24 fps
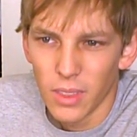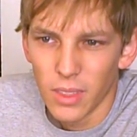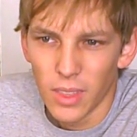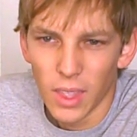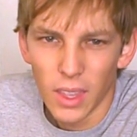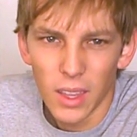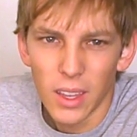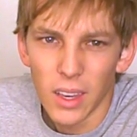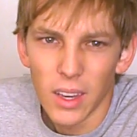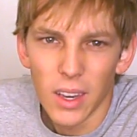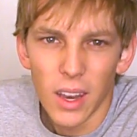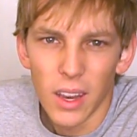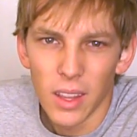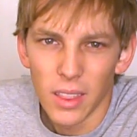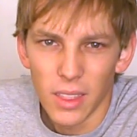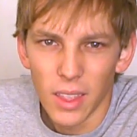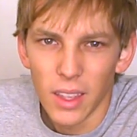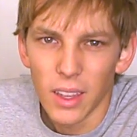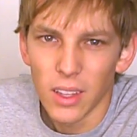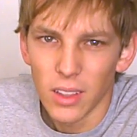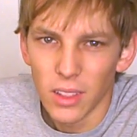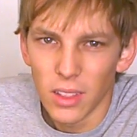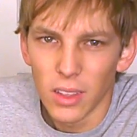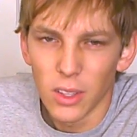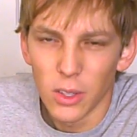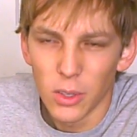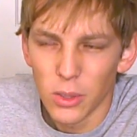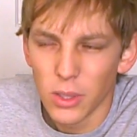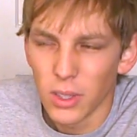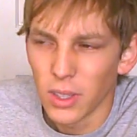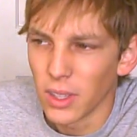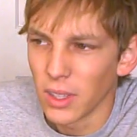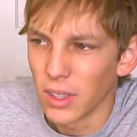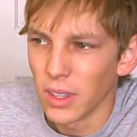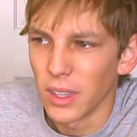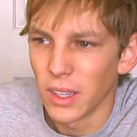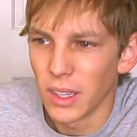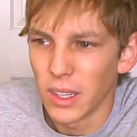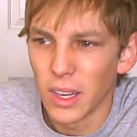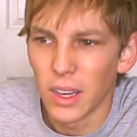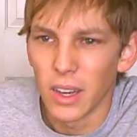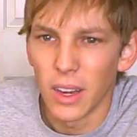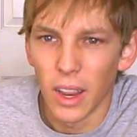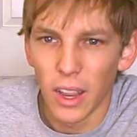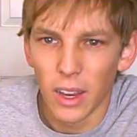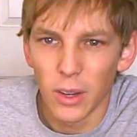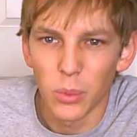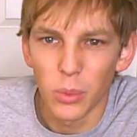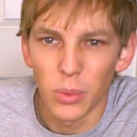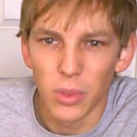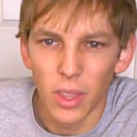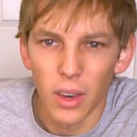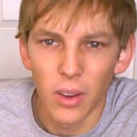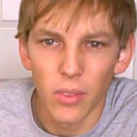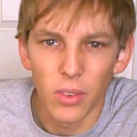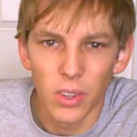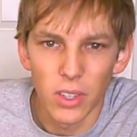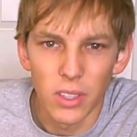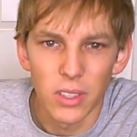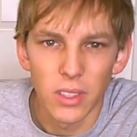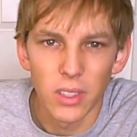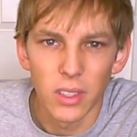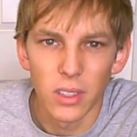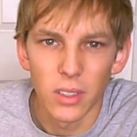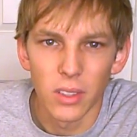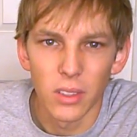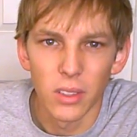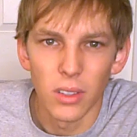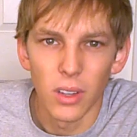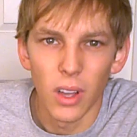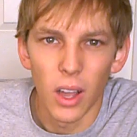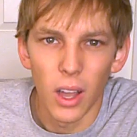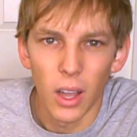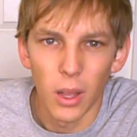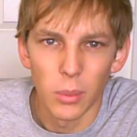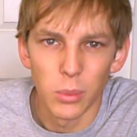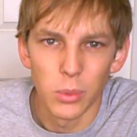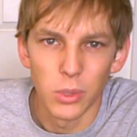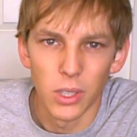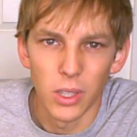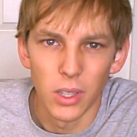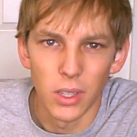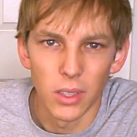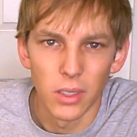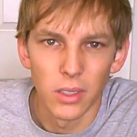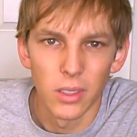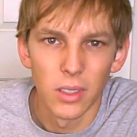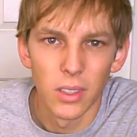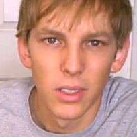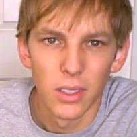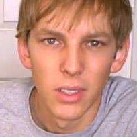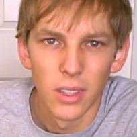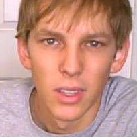they could literally, like, connect with every single object.